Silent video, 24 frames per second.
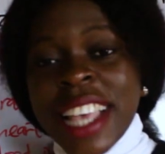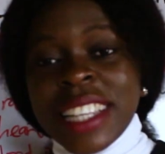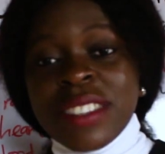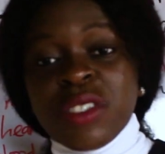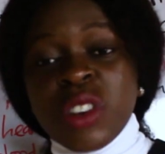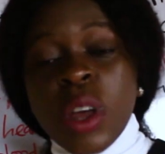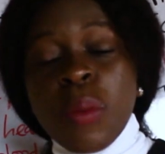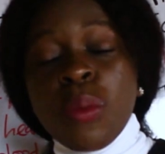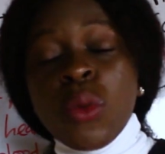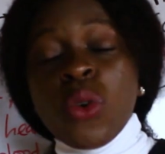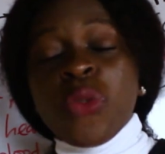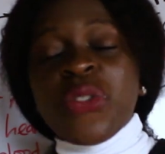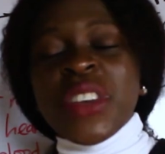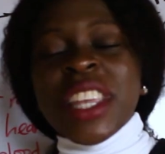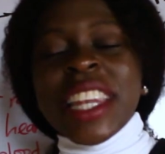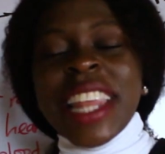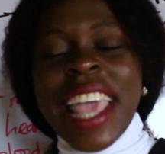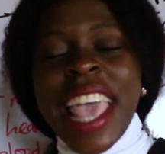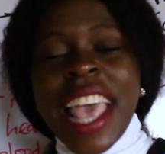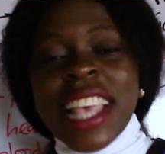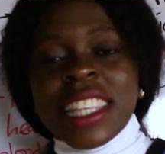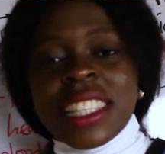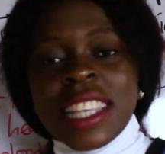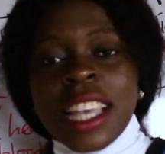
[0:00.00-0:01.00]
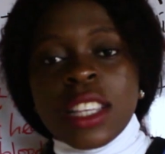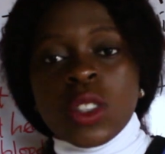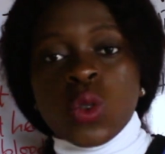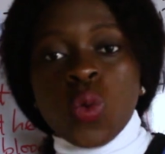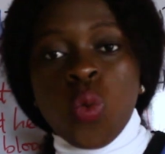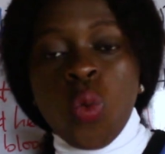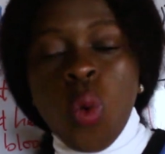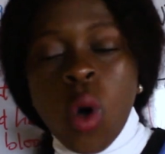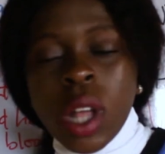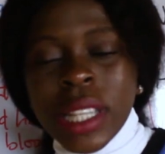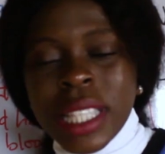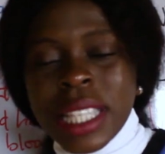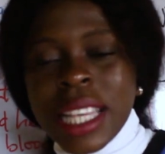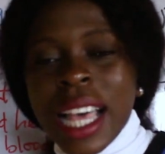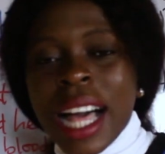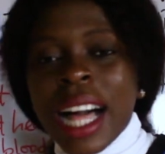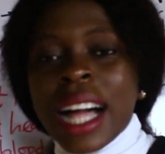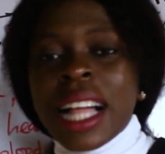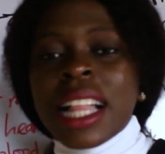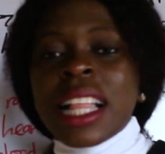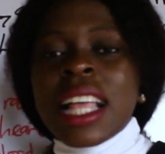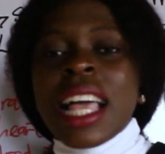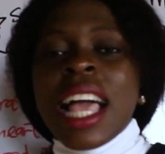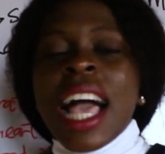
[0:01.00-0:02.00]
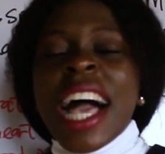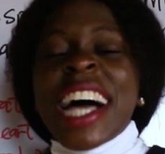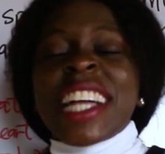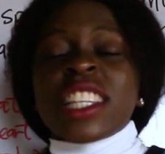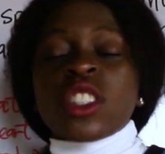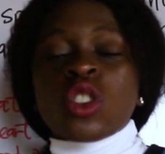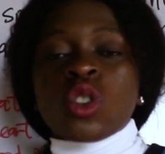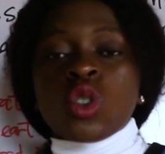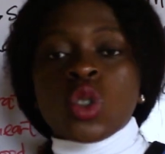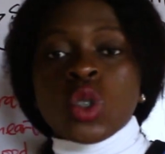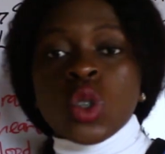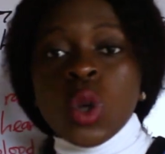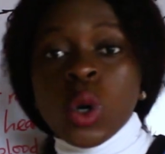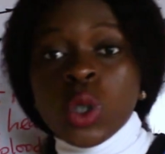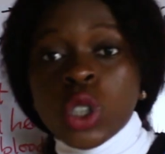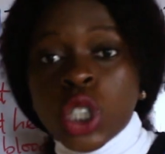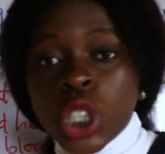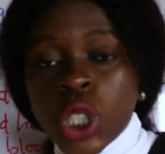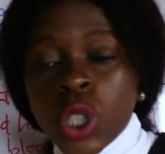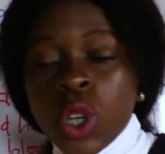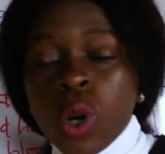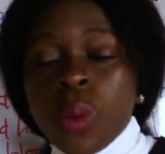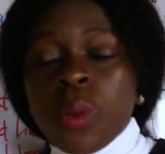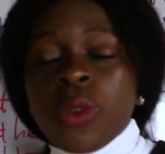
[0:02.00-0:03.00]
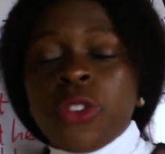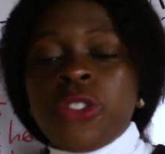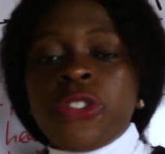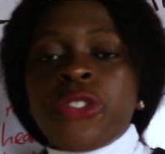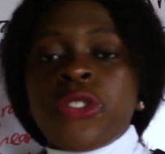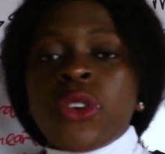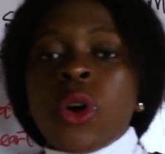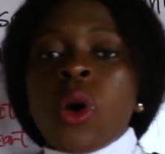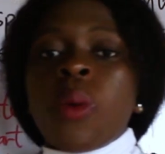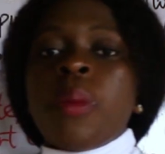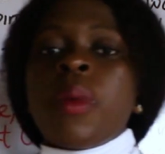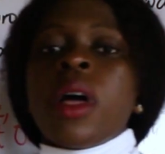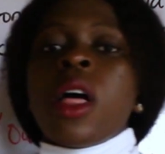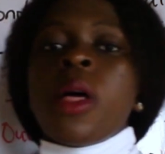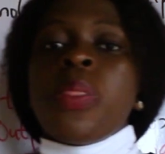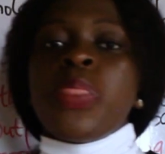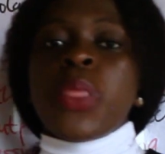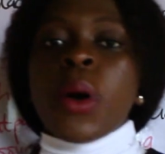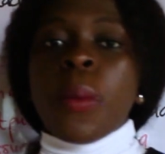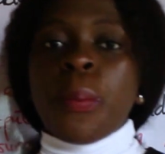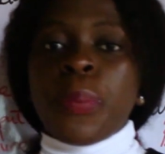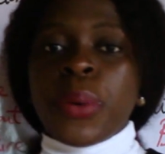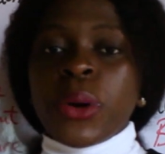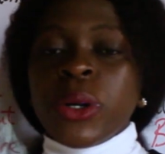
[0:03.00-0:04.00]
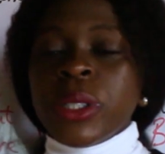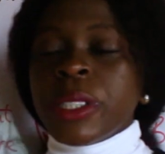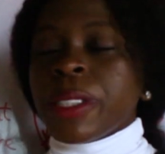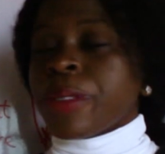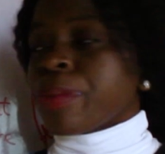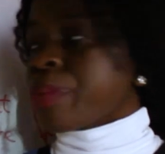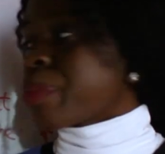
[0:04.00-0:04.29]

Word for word: removing excess water and sodium from the body.